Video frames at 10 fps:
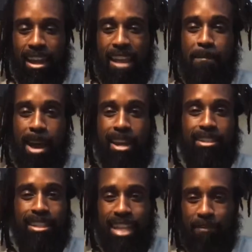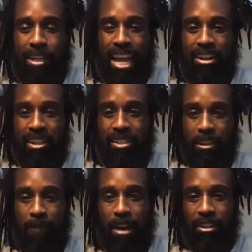he managed to never count
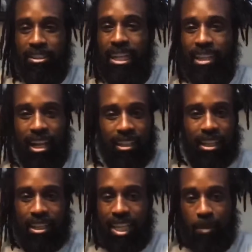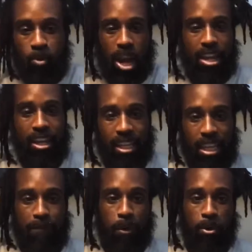himself out, to stay locked in, to keep grinding, to
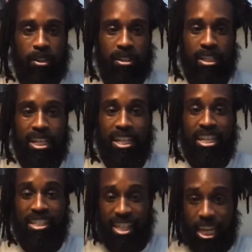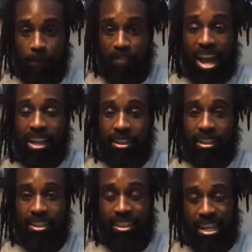keep focused, to keep
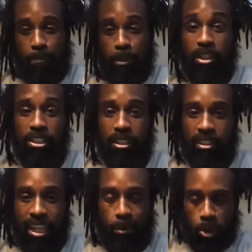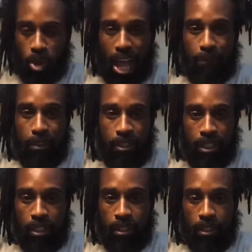fighting, to keep pushing, to keep striving,
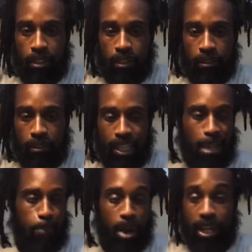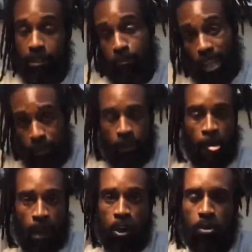to keep praying maybe,
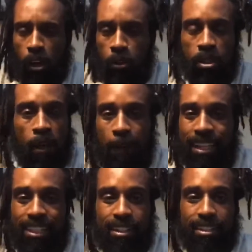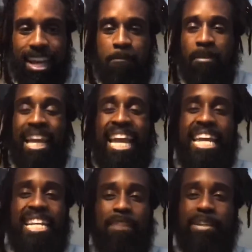who knows. But at the end of the day,
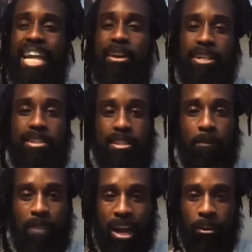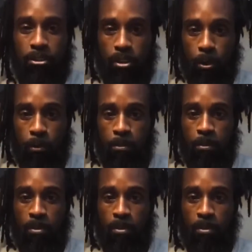he never counted himself out. So